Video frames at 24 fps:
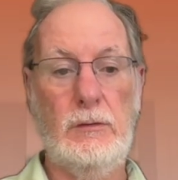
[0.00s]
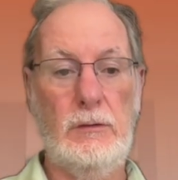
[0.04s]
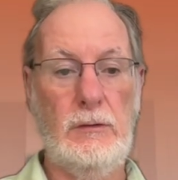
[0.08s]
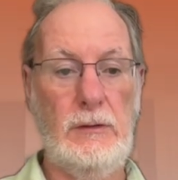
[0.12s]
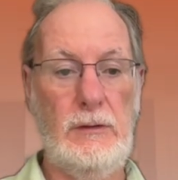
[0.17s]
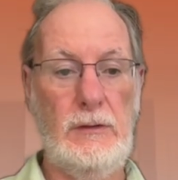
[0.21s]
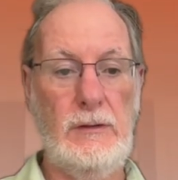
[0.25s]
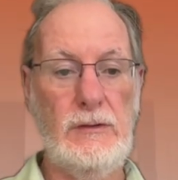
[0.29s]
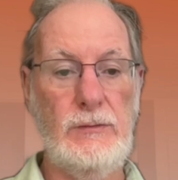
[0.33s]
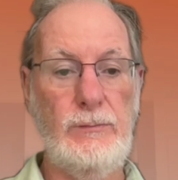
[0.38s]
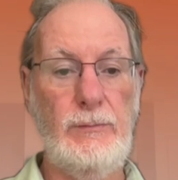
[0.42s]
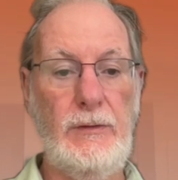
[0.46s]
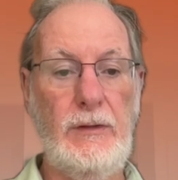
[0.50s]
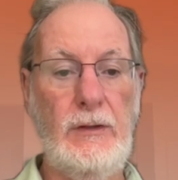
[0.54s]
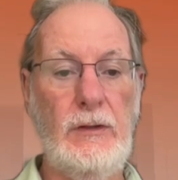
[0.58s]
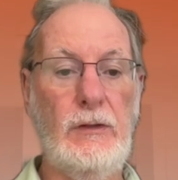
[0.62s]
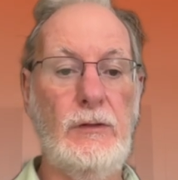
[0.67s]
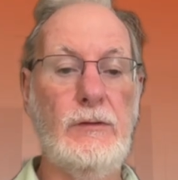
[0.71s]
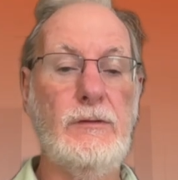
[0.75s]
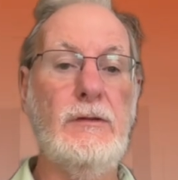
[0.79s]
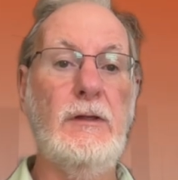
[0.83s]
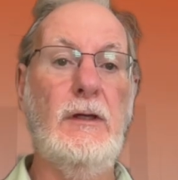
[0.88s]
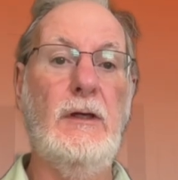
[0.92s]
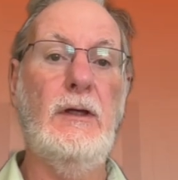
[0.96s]
Is
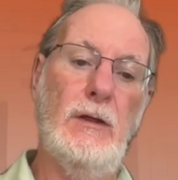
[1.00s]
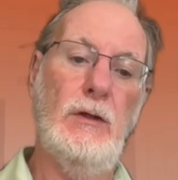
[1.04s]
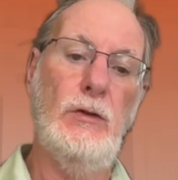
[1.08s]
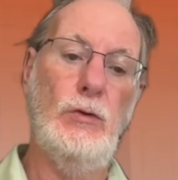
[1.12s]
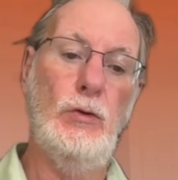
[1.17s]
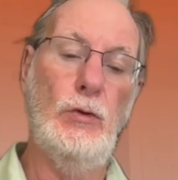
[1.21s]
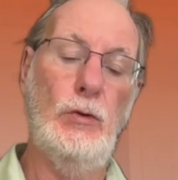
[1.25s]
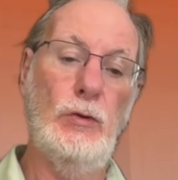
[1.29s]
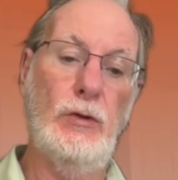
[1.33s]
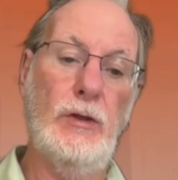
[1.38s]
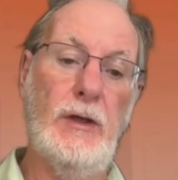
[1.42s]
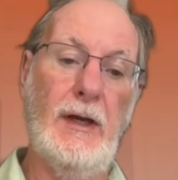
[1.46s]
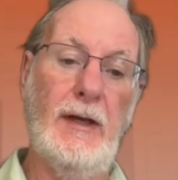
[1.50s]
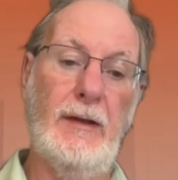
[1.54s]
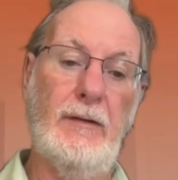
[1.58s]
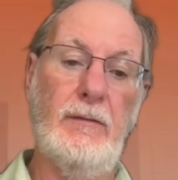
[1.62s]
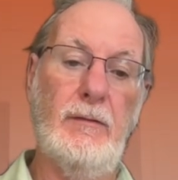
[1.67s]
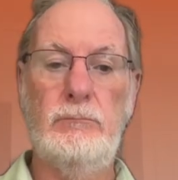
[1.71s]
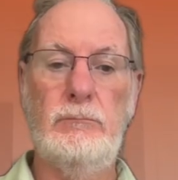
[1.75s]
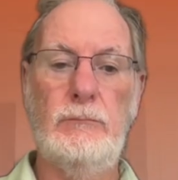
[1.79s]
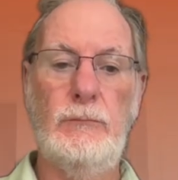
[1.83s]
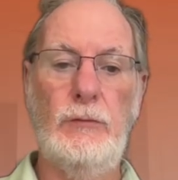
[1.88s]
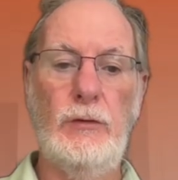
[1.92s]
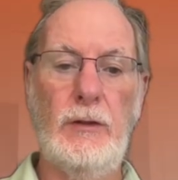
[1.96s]
because you look at
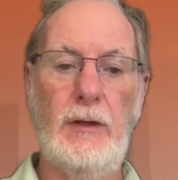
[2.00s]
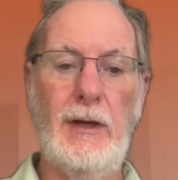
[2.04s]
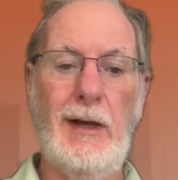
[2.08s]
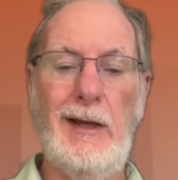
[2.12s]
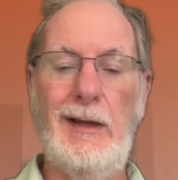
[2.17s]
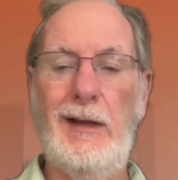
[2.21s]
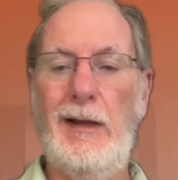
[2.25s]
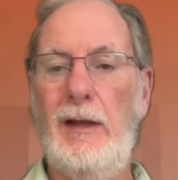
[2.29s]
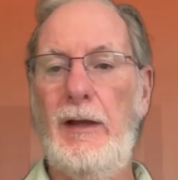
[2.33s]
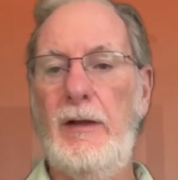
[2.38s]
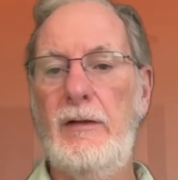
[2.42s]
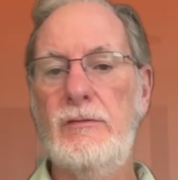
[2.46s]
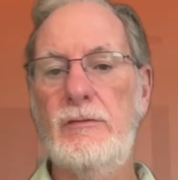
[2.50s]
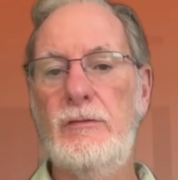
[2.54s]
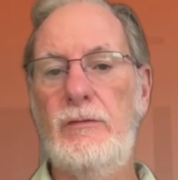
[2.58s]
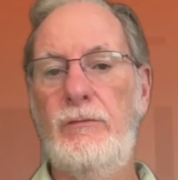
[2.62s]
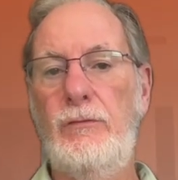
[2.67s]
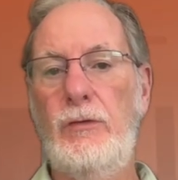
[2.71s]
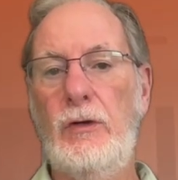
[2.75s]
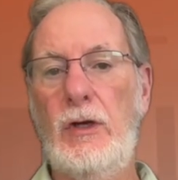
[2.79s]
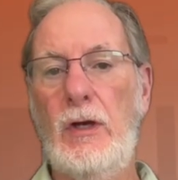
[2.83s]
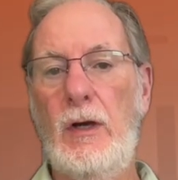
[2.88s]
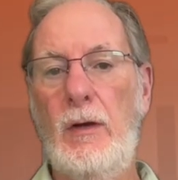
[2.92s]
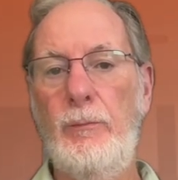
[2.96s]
the guidelines of
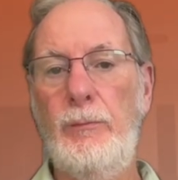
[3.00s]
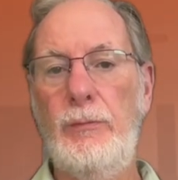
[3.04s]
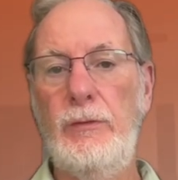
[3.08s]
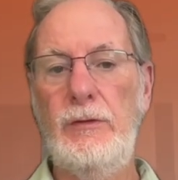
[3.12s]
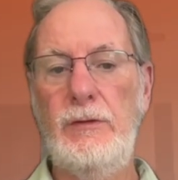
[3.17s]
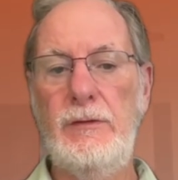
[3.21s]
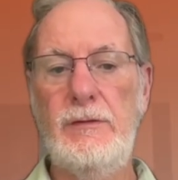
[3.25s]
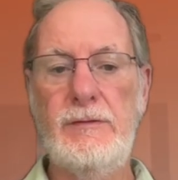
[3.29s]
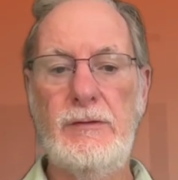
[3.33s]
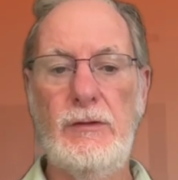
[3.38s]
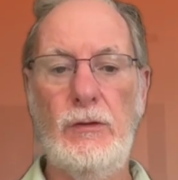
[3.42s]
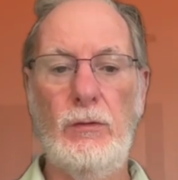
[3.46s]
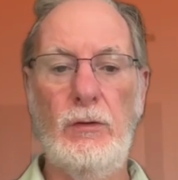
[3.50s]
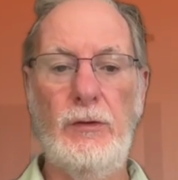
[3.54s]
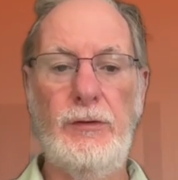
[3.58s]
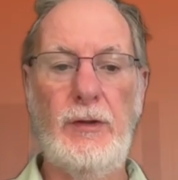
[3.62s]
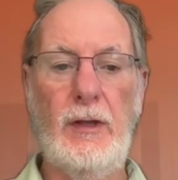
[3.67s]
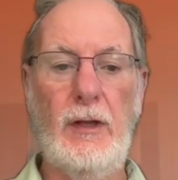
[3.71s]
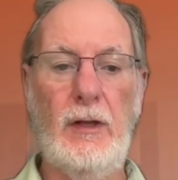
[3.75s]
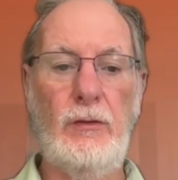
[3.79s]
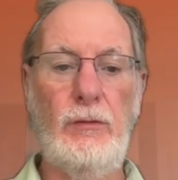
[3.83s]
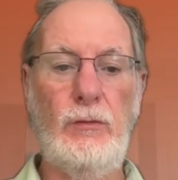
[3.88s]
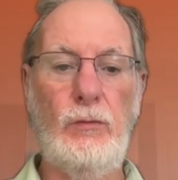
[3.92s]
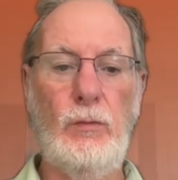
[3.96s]
the companies, they'll
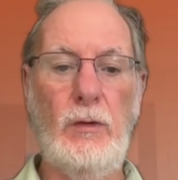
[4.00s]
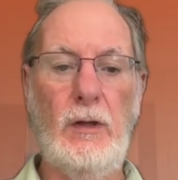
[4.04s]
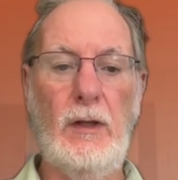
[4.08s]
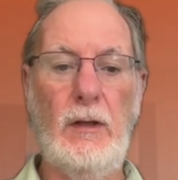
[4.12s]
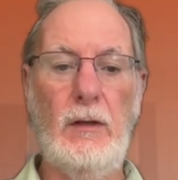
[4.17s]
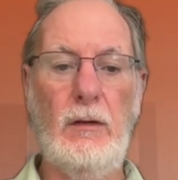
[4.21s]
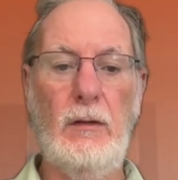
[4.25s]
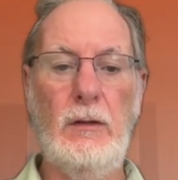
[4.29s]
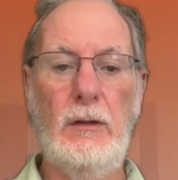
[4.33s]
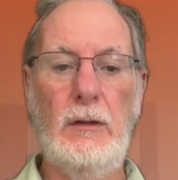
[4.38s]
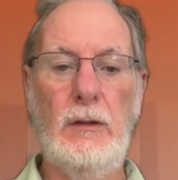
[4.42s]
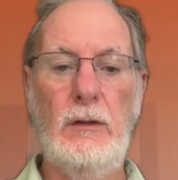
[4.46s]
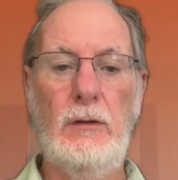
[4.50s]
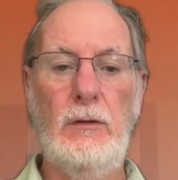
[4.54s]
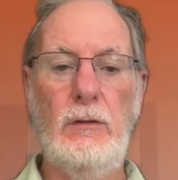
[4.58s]
tell you, well,